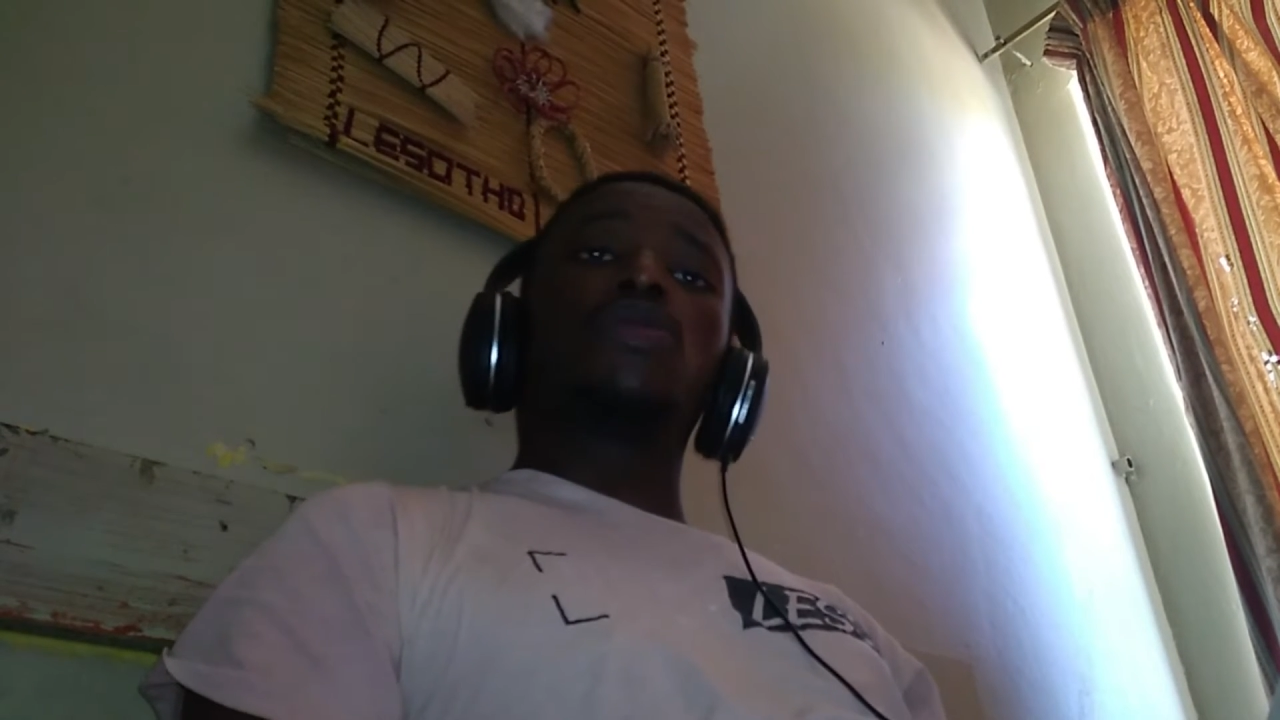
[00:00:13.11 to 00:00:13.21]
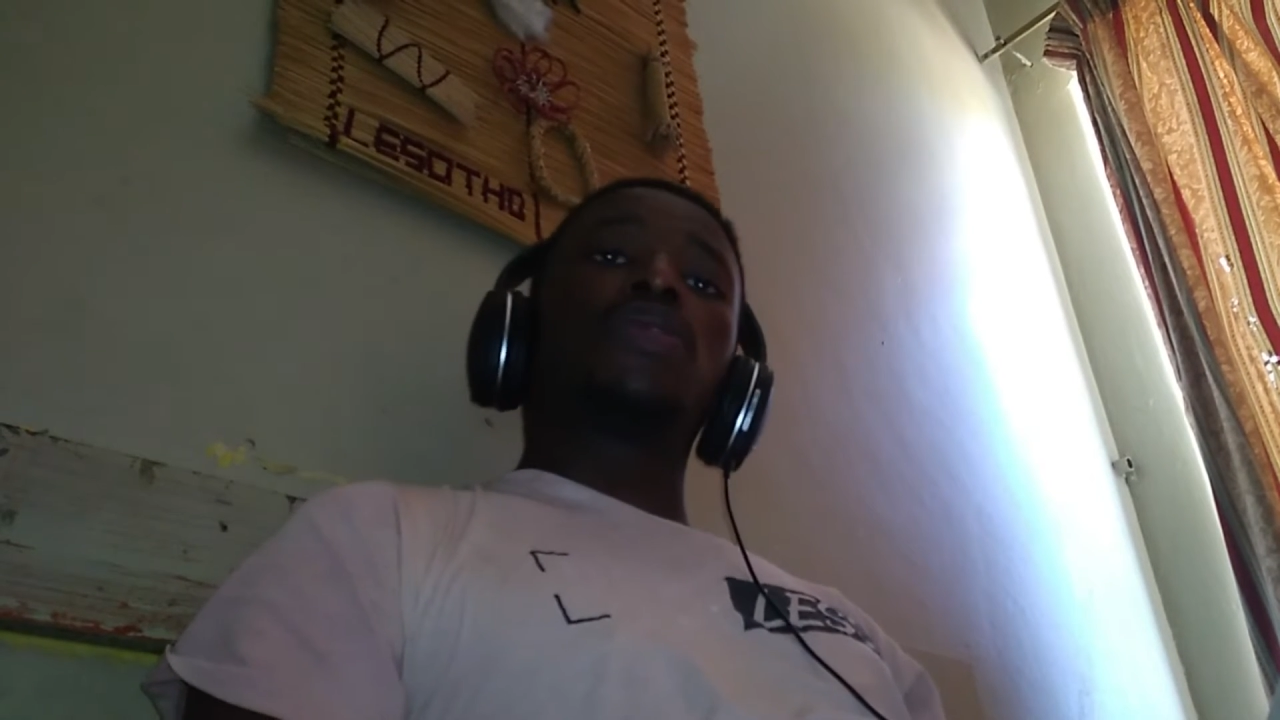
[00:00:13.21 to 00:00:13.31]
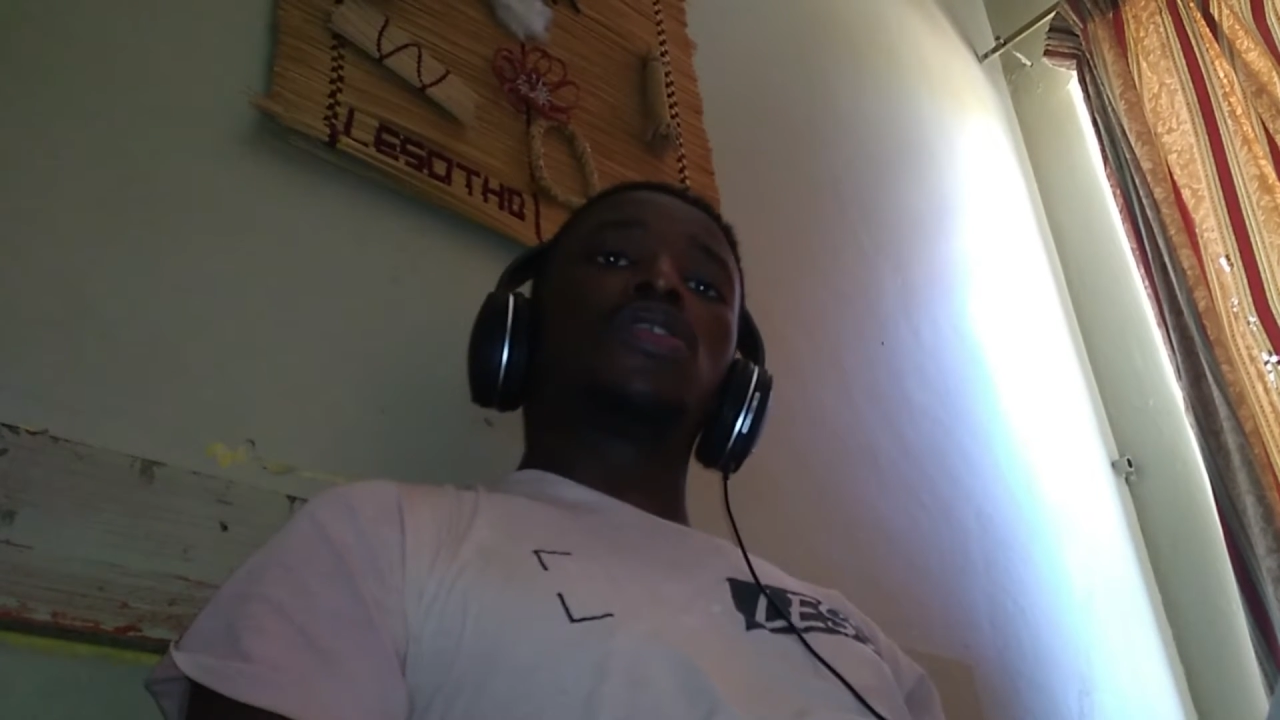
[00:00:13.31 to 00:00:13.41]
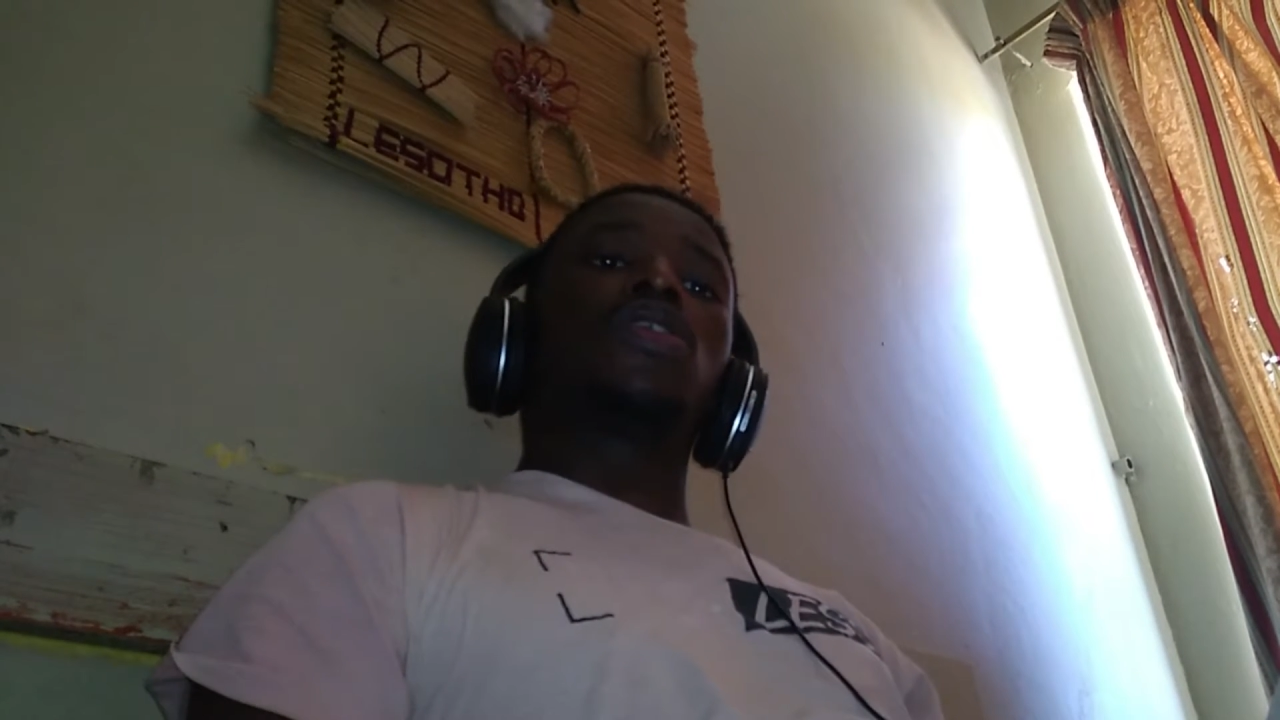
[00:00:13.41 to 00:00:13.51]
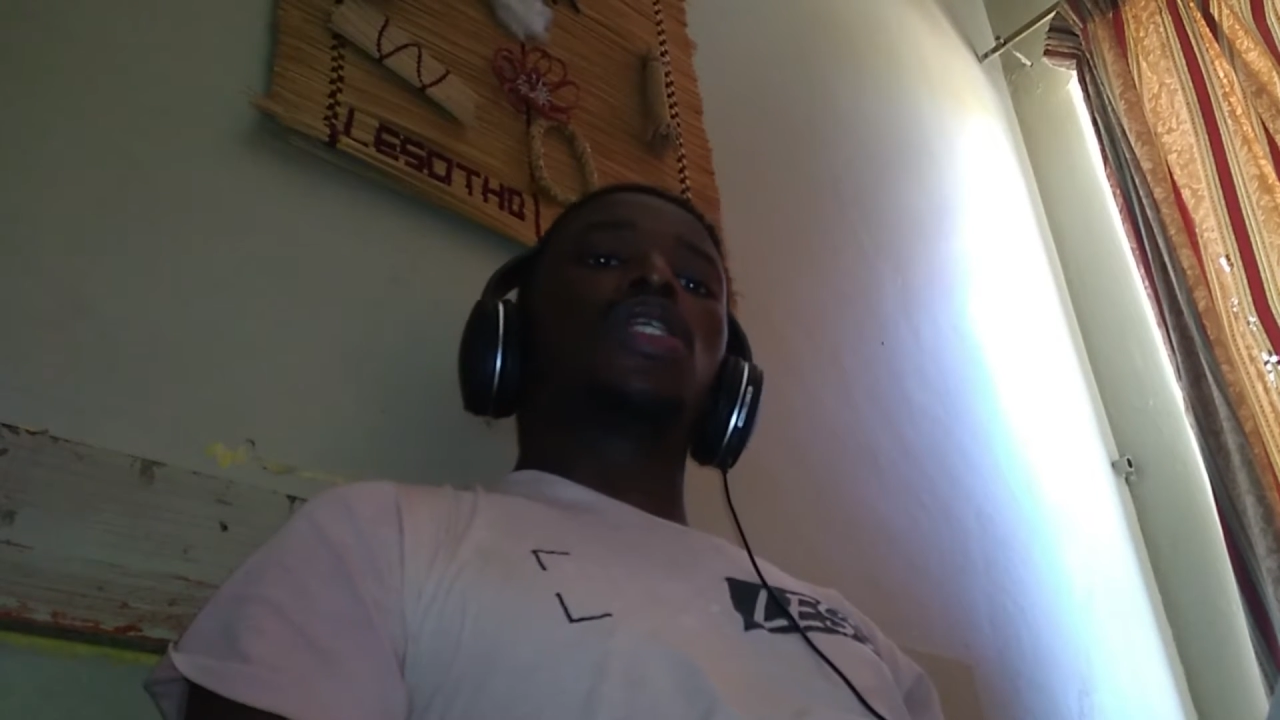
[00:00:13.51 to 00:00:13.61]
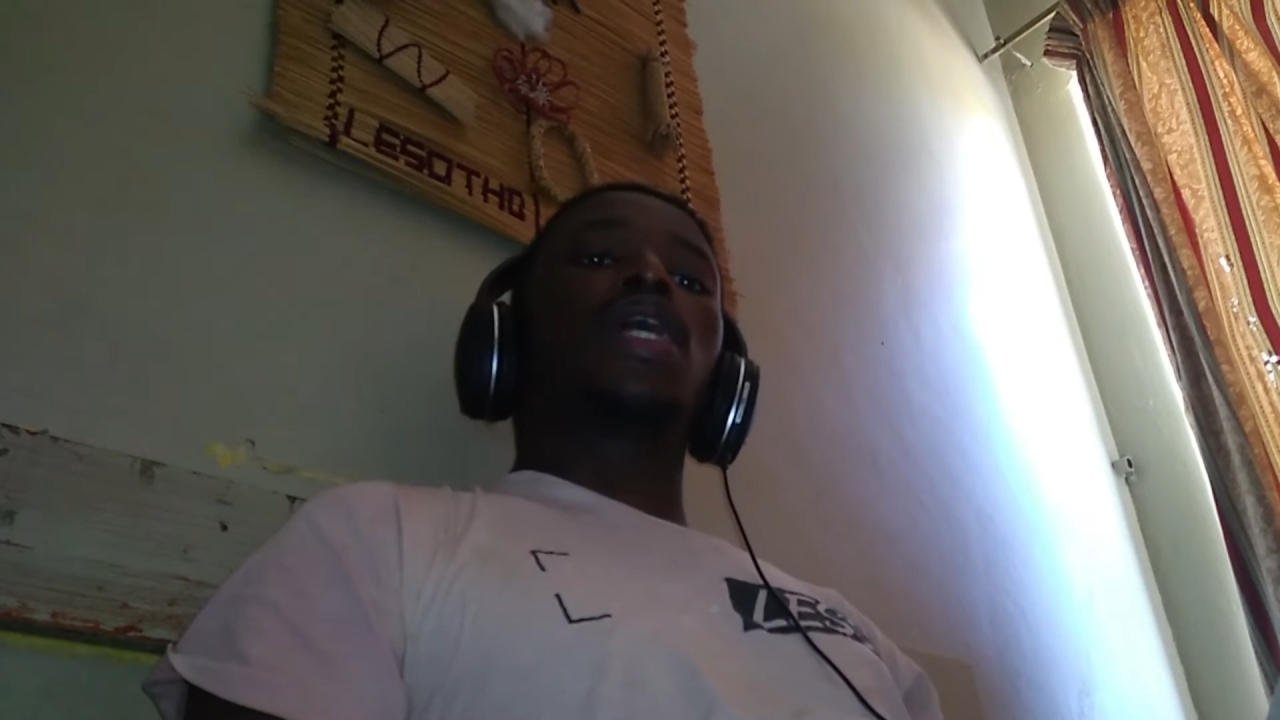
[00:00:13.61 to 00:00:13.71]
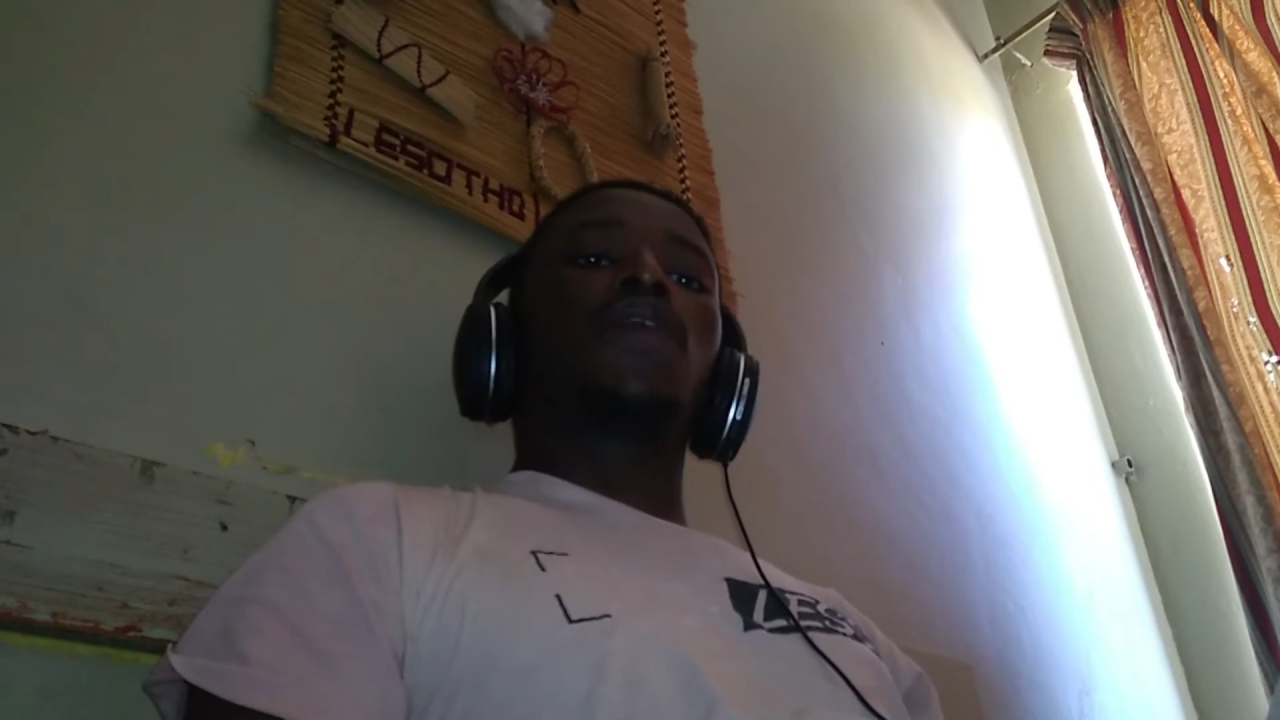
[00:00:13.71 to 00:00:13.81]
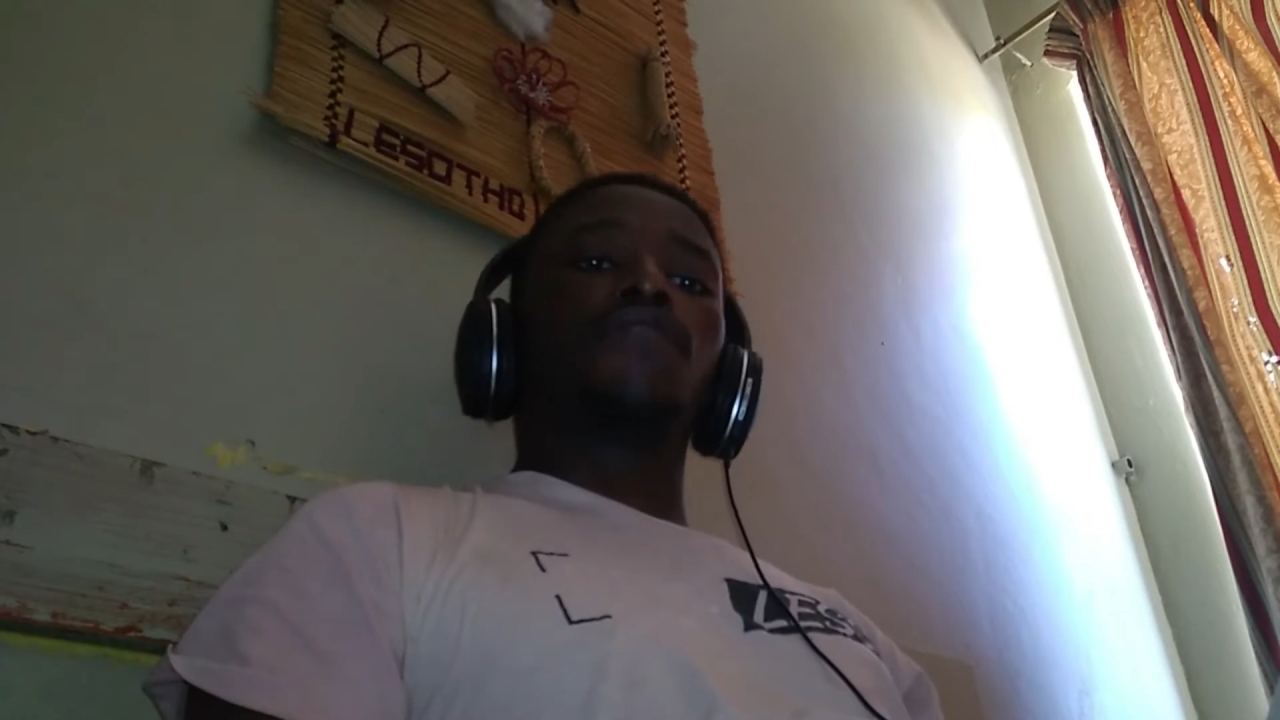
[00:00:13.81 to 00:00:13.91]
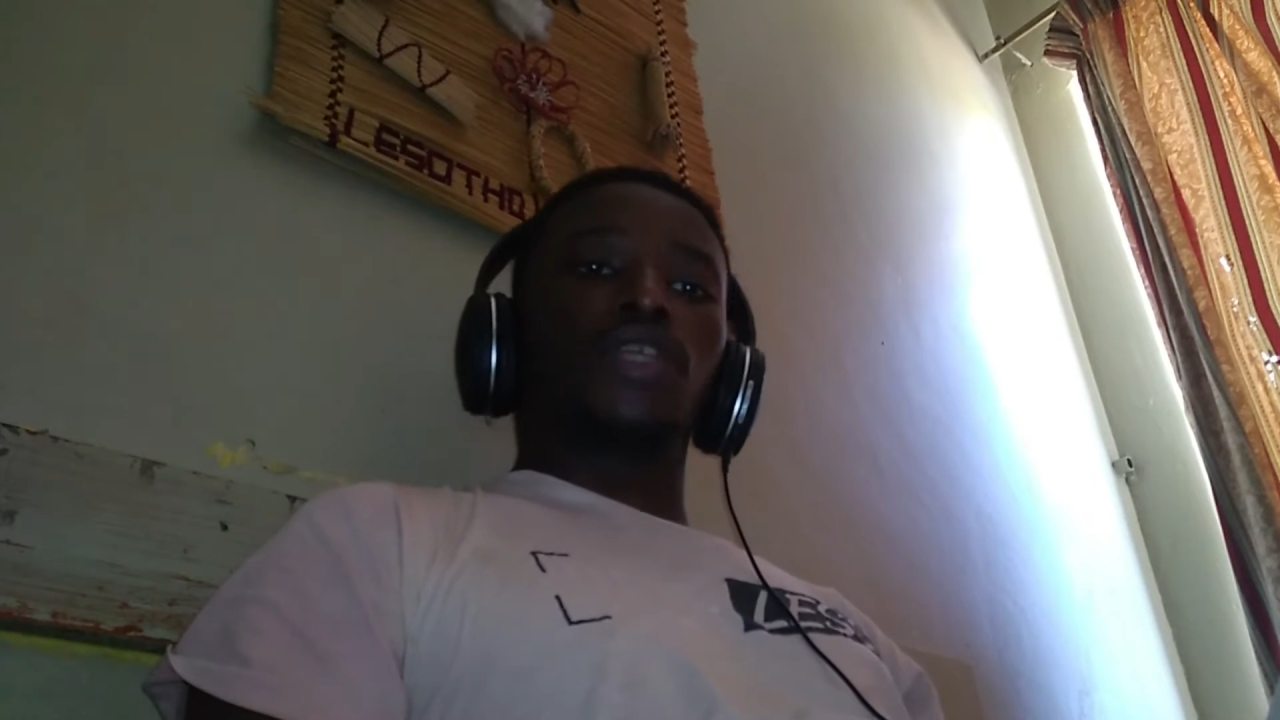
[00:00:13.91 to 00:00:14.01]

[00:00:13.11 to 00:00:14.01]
Please go check it out for